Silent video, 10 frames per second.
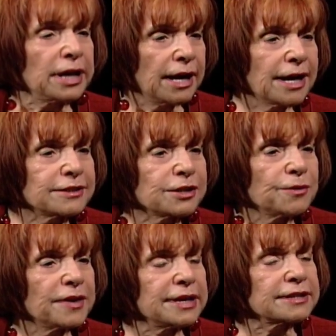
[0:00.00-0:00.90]
going to ask
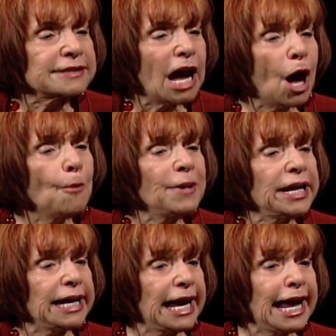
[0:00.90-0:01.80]
you this. How
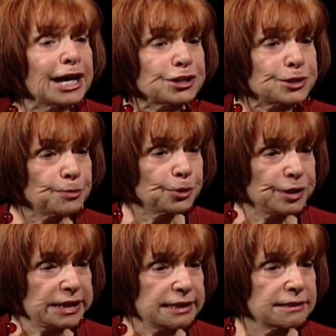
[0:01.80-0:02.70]
many
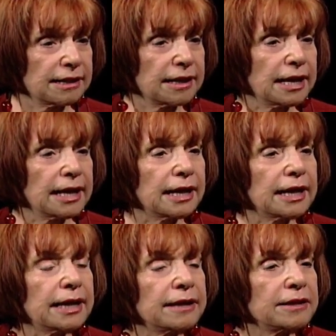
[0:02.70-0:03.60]
experts
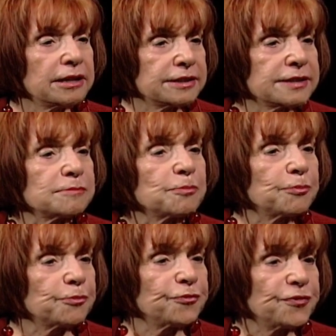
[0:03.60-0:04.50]
in this
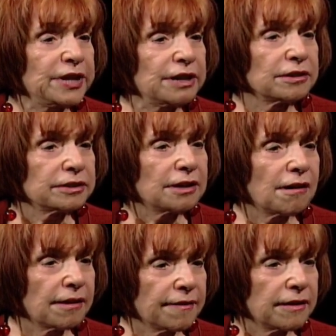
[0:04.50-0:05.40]
field
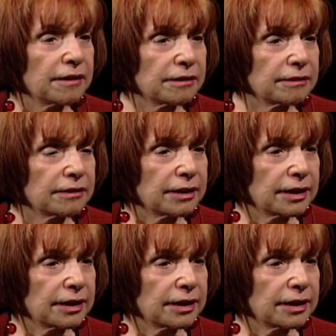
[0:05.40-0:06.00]
are there?